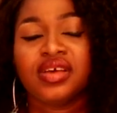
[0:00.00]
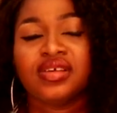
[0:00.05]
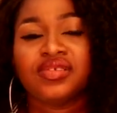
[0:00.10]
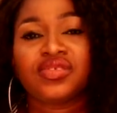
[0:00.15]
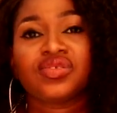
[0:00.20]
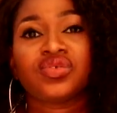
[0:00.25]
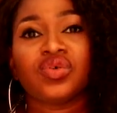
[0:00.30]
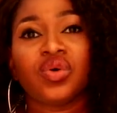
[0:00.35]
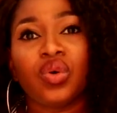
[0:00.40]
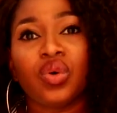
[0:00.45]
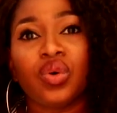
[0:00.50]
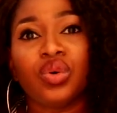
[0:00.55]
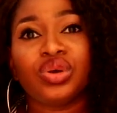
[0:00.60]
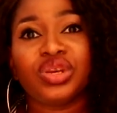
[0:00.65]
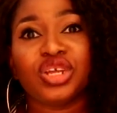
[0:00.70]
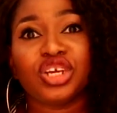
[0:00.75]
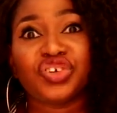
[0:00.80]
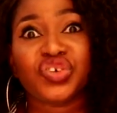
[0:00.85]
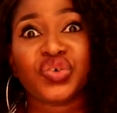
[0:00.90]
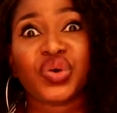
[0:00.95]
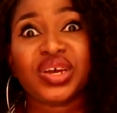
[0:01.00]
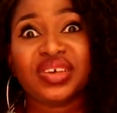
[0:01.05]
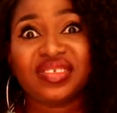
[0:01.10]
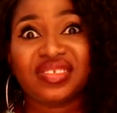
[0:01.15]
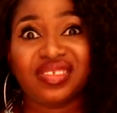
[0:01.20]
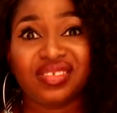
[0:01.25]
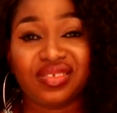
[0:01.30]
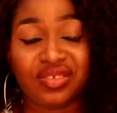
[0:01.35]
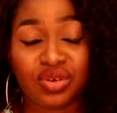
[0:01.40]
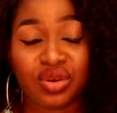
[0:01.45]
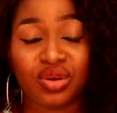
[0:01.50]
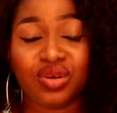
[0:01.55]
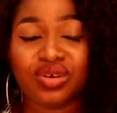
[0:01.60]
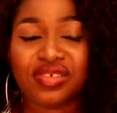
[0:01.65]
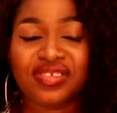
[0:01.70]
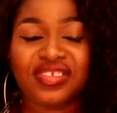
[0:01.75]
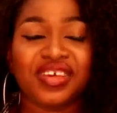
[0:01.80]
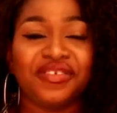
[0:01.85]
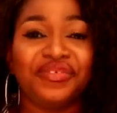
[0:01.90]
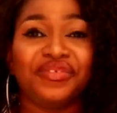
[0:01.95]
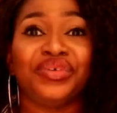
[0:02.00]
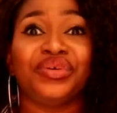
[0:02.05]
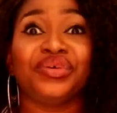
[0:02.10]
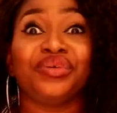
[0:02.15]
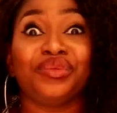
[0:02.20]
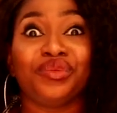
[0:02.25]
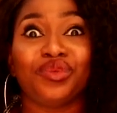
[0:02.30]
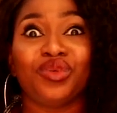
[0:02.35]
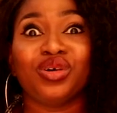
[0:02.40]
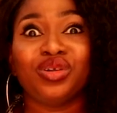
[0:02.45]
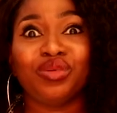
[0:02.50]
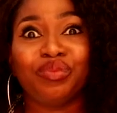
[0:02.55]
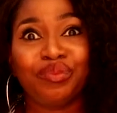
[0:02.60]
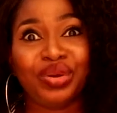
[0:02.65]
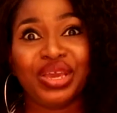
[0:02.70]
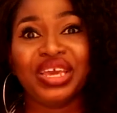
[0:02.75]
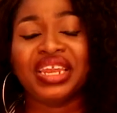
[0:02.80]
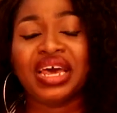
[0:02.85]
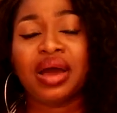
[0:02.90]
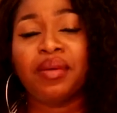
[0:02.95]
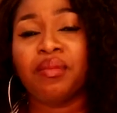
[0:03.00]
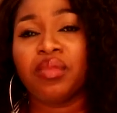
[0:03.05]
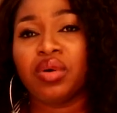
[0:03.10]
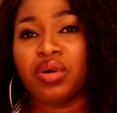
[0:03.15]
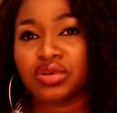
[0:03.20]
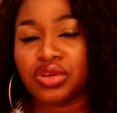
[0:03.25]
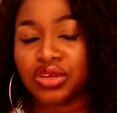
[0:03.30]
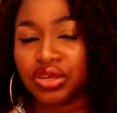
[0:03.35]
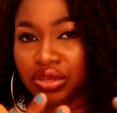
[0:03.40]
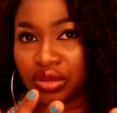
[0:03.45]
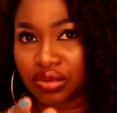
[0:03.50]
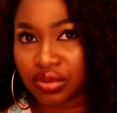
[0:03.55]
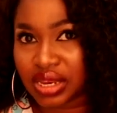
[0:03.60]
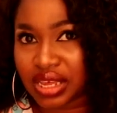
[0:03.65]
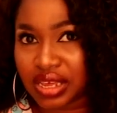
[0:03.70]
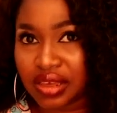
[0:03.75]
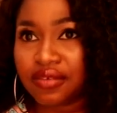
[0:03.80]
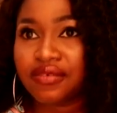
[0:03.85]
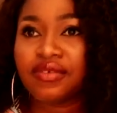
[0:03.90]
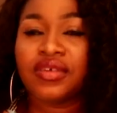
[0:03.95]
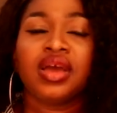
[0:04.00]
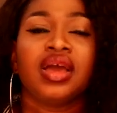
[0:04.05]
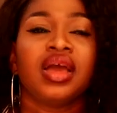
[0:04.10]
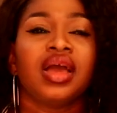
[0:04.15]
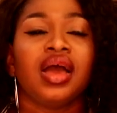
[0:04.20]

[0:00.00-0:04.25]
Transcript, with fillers: So the choice is yours if you want to pay that much to live.